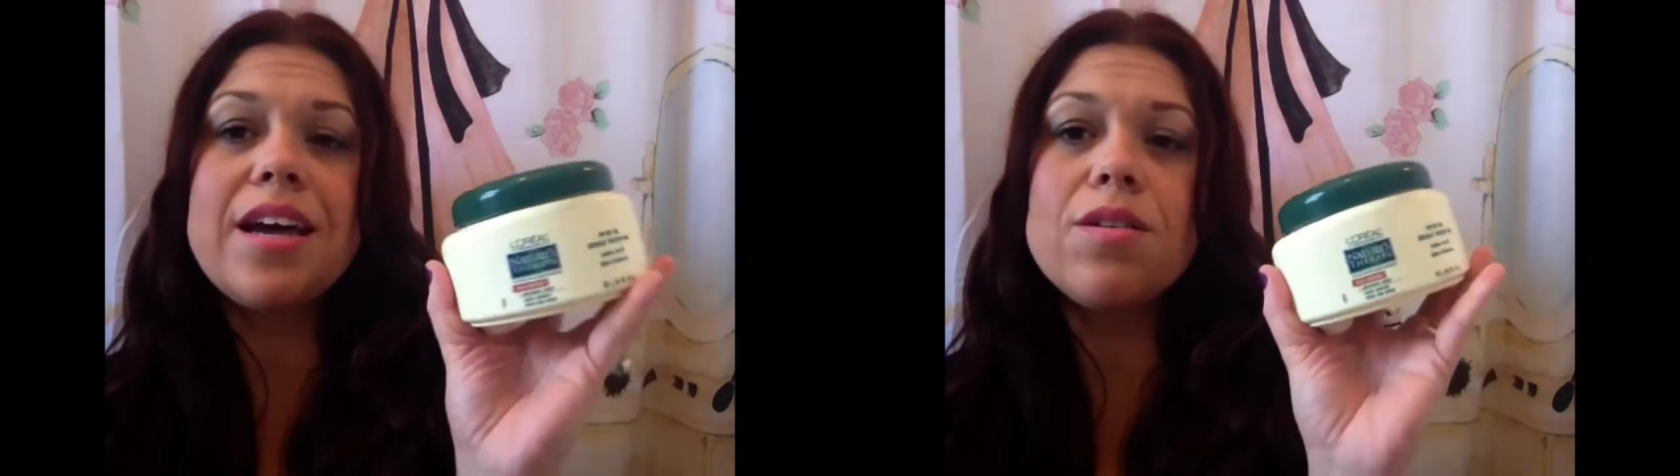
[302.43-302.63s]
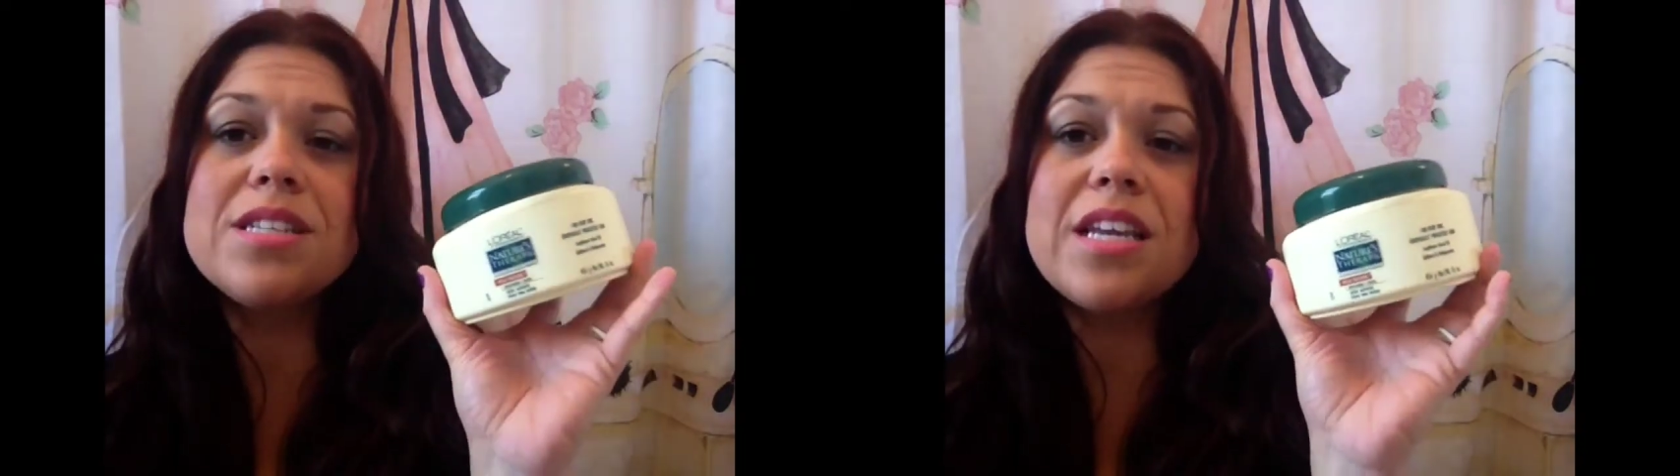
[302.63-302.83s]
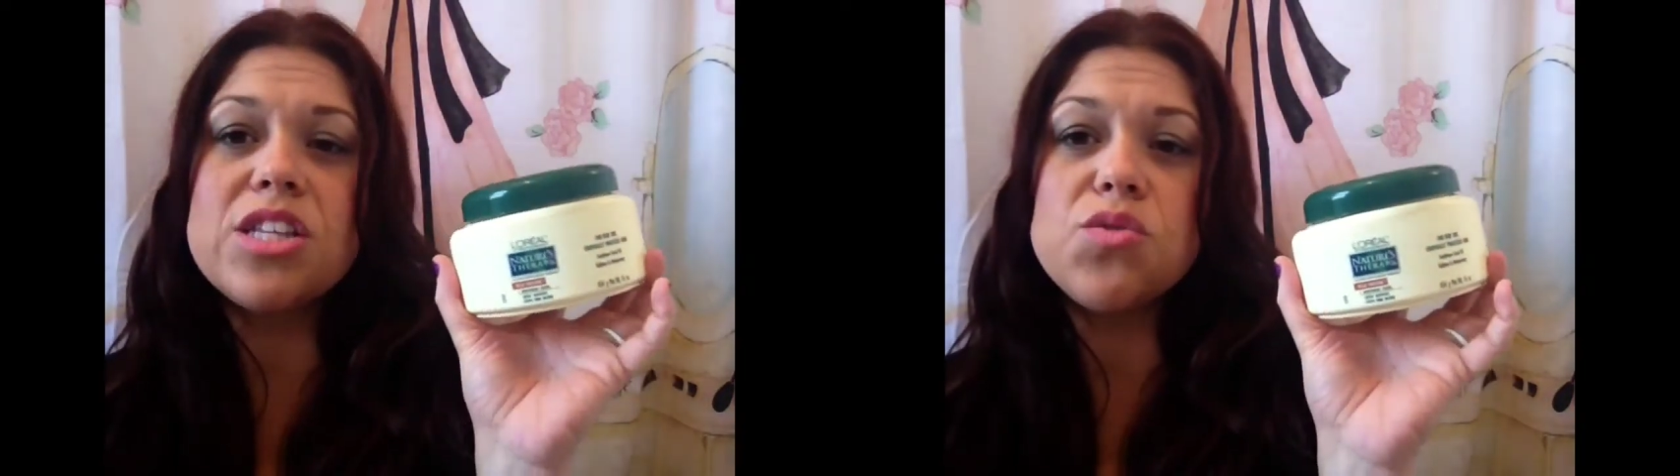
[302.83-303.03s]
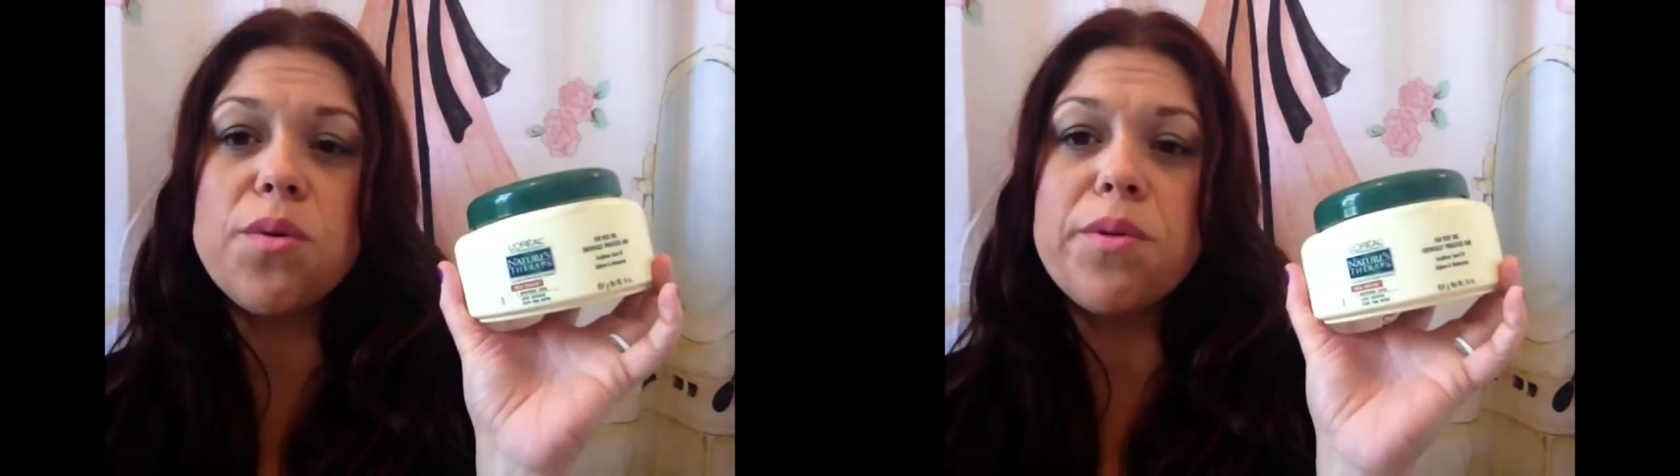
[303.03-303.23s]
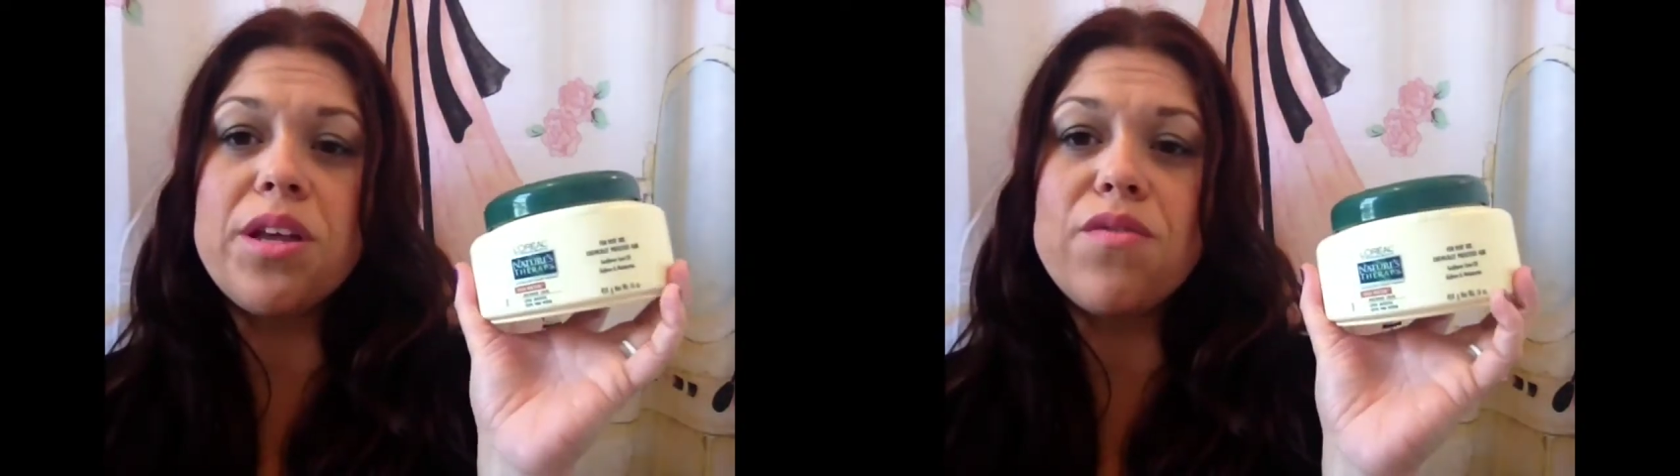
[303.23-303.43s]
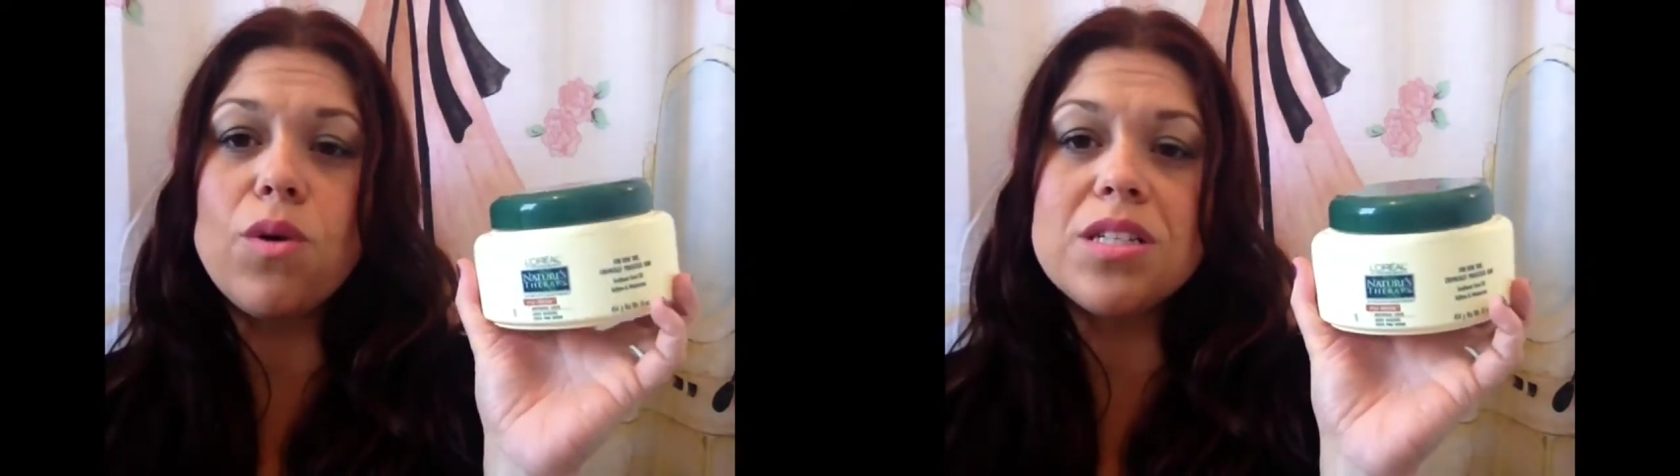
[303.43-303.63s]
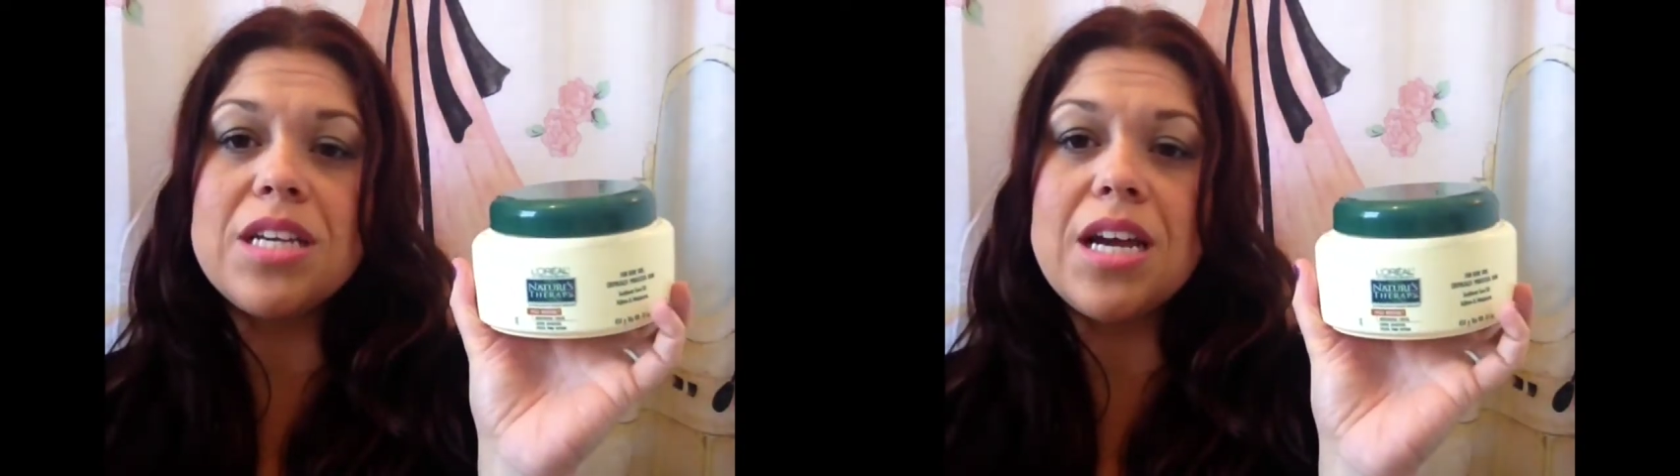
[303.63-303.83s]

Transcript: ounce and it's normally fourteen